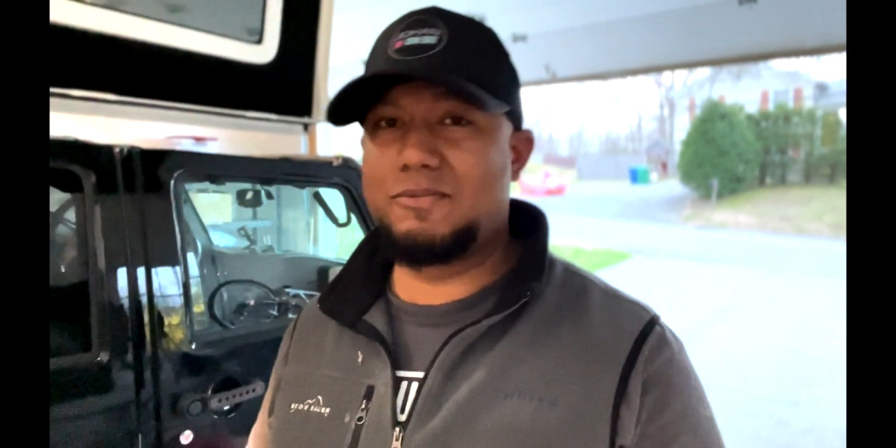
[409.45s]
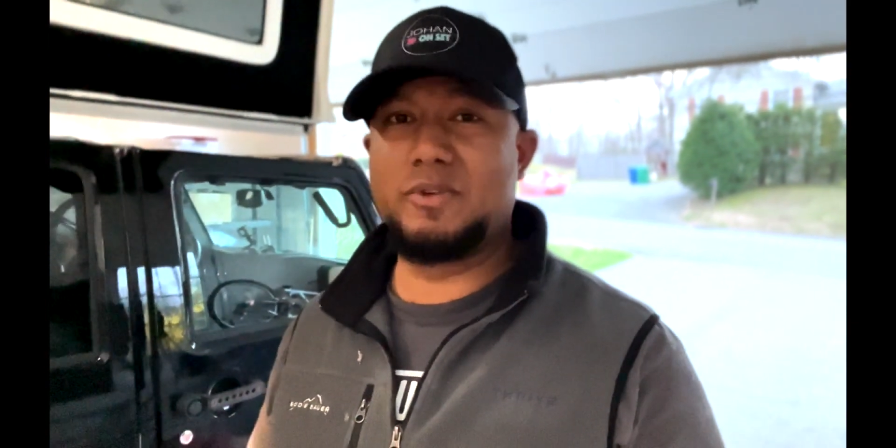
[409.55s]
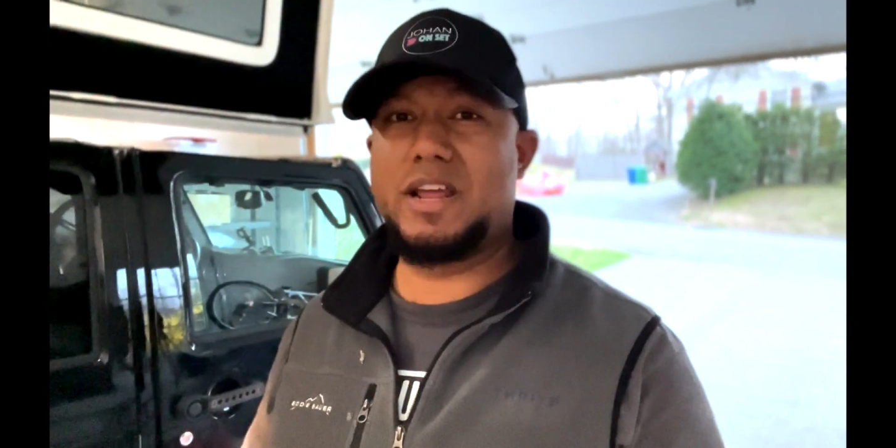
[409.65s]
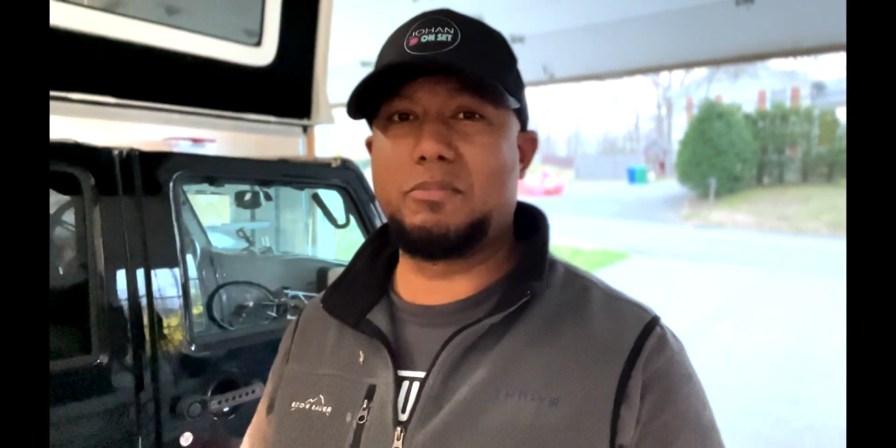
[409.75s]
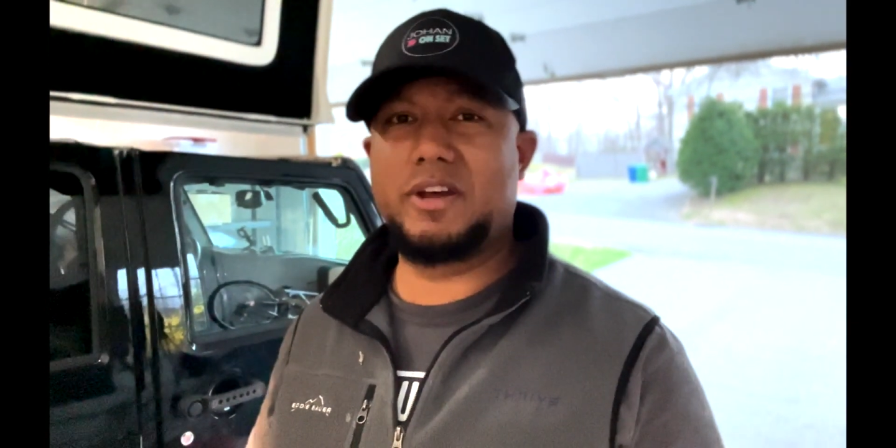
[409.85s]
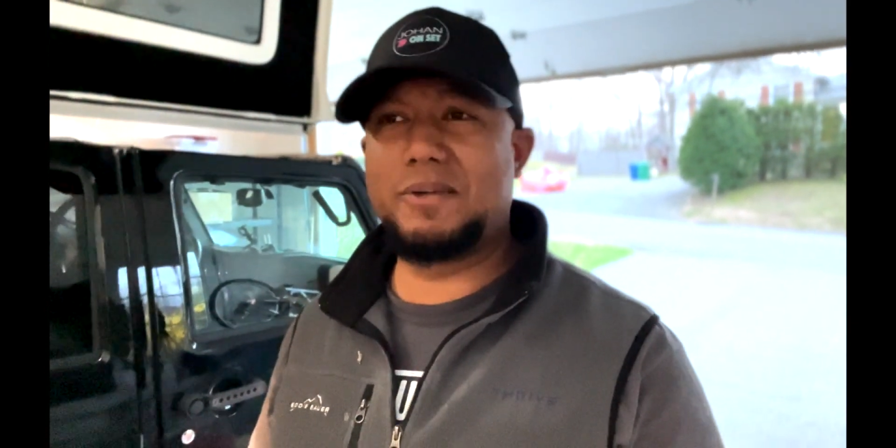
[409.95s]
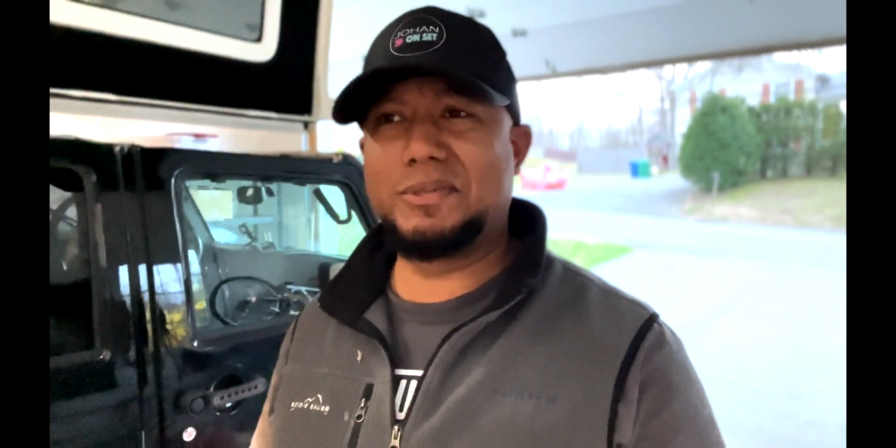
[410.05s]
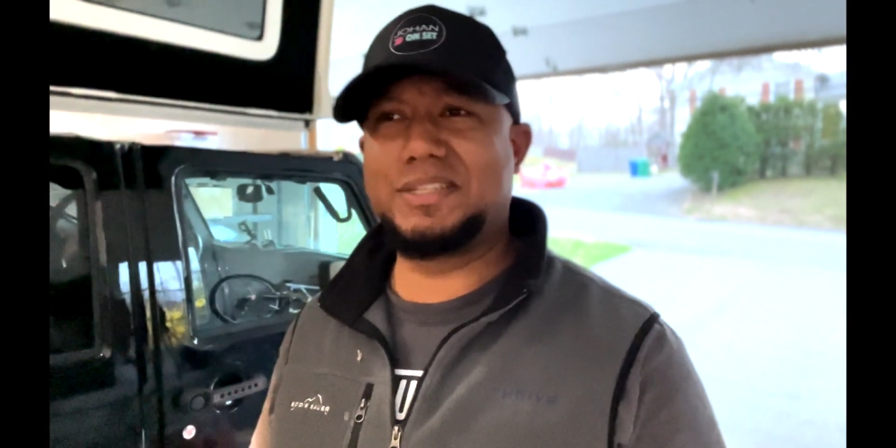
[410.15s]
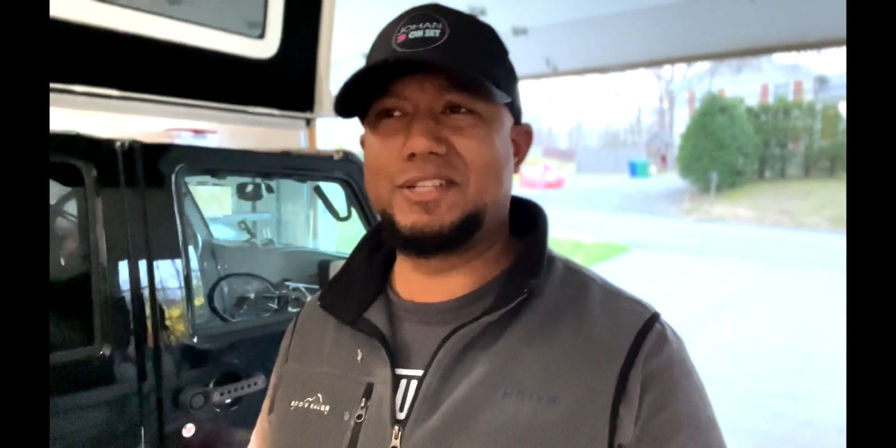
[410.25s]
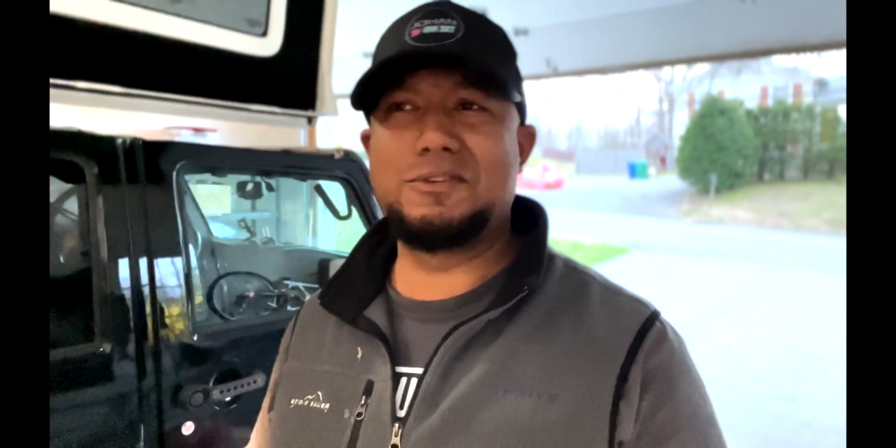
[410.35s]
When I bought it, it
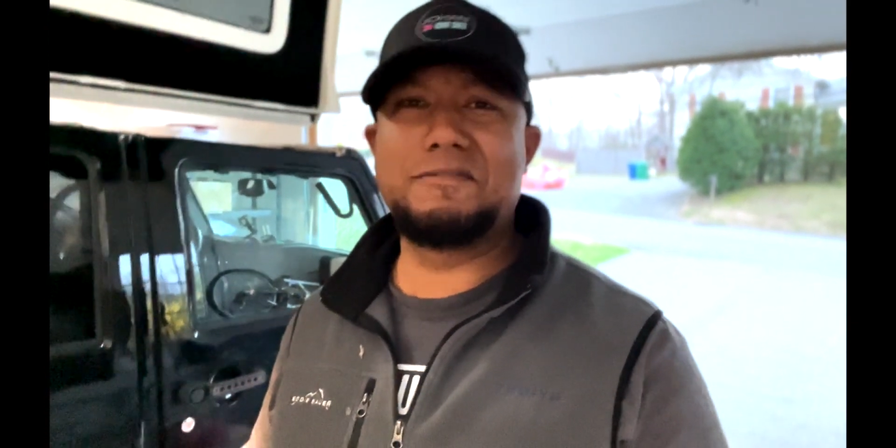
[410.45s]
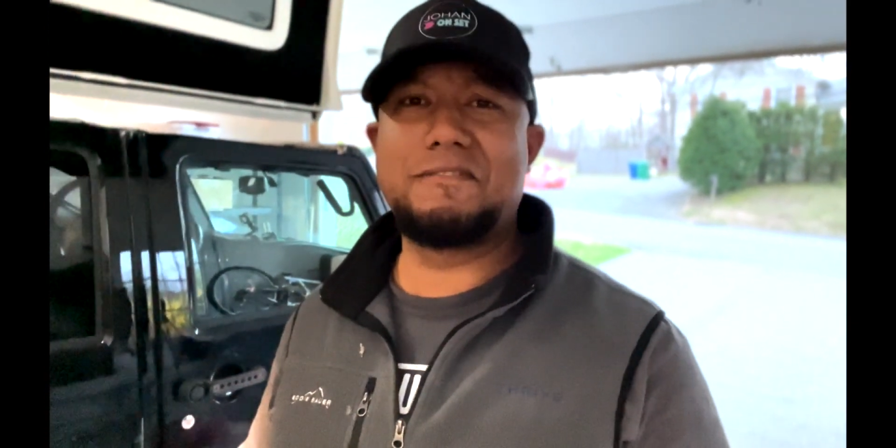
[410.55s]
was like two